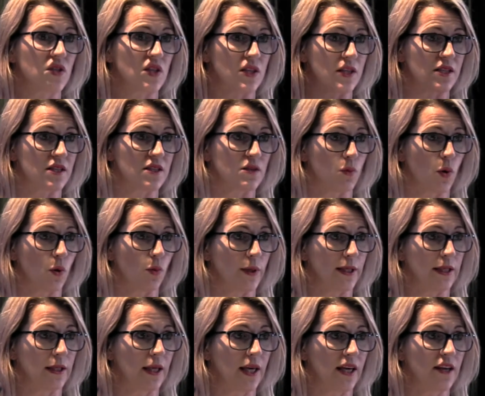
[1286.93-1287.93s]
So this is what
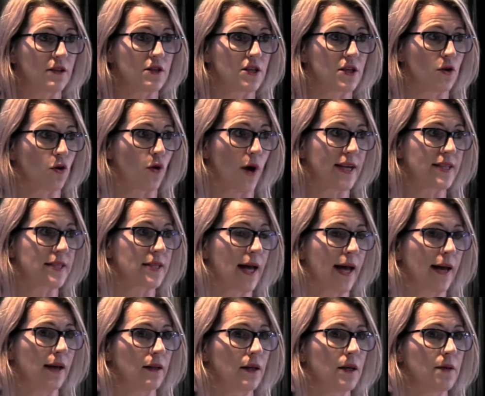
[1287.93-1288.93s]
we get,
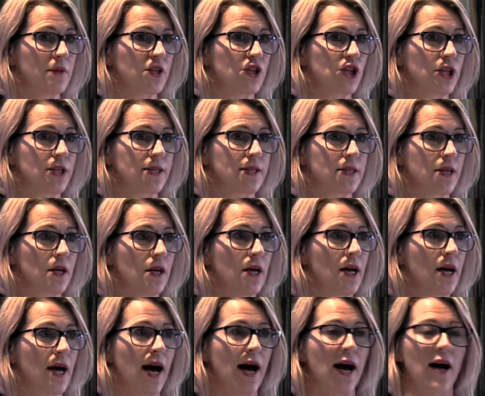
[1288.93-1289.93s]
grayscale images
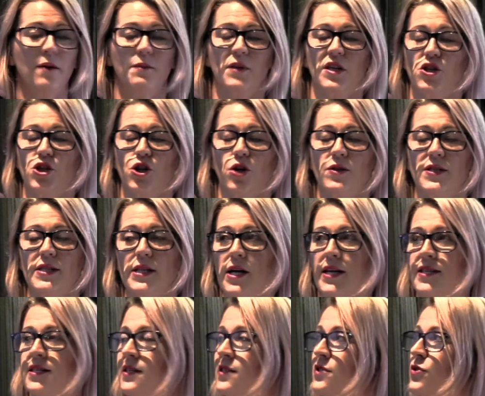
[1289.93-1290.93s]
that show
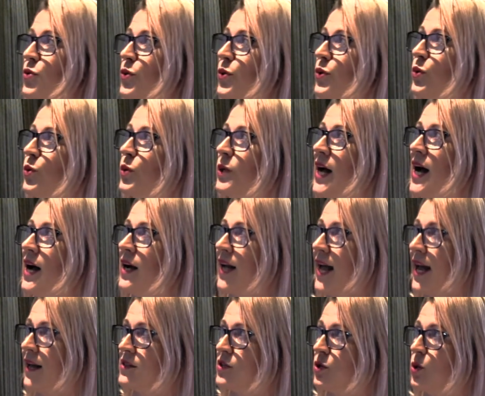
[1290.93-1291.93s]
slices through your lung
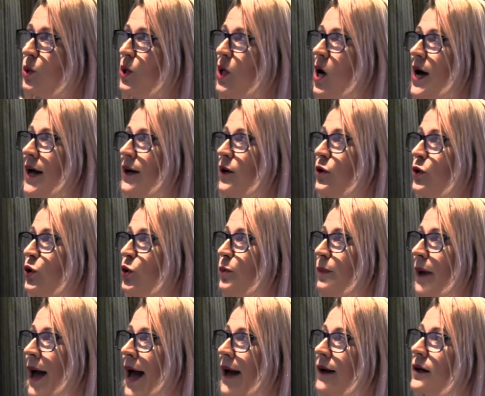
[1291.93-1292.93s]
as you're lying on your
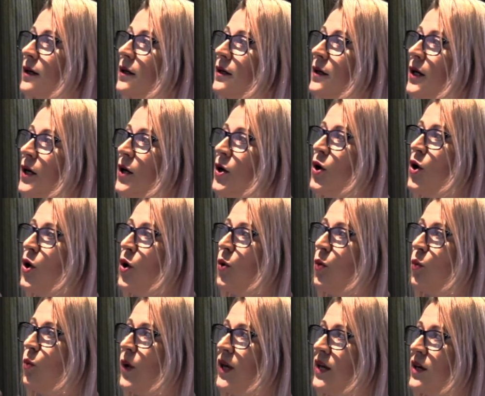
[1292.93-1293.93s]
back.
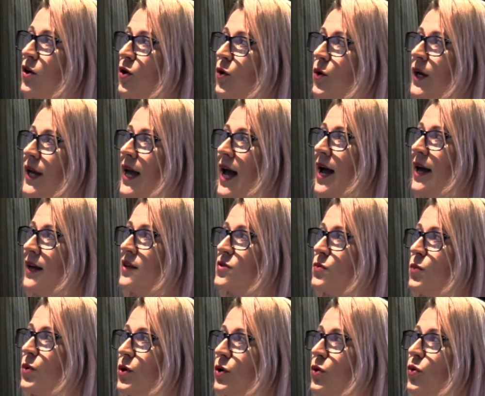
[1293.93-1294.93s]
We
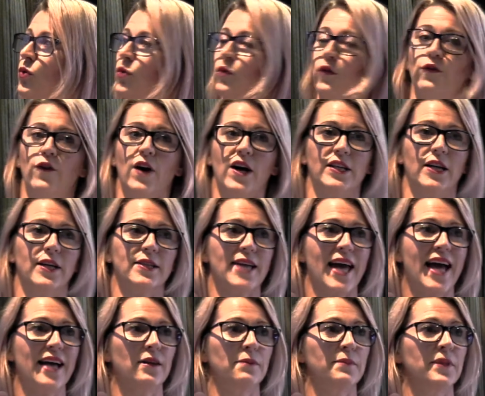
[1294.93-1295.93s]
create what are called finite
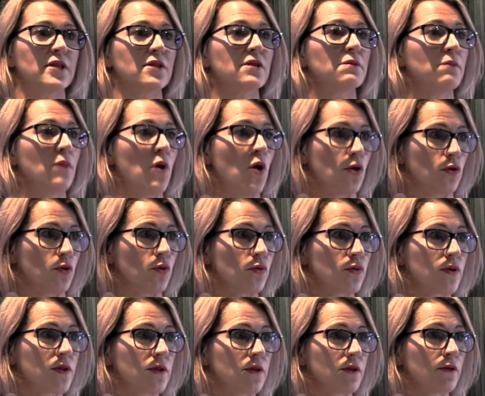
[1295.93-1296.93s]
element
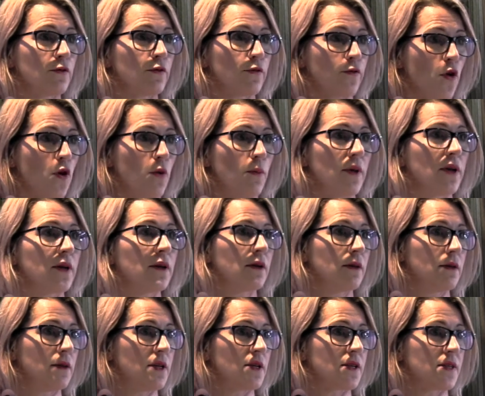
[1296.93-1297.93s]
models from
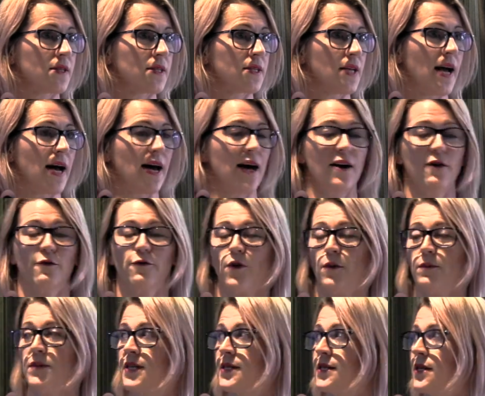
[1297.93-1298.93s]
this
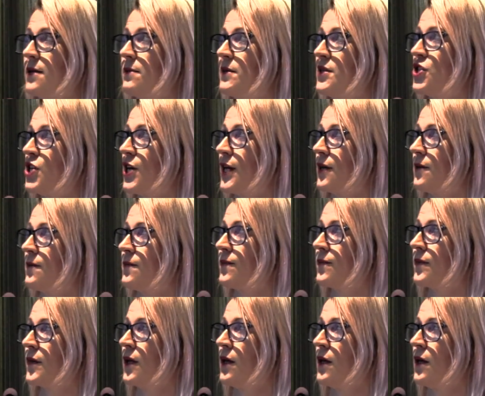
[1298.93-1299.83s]
imaging.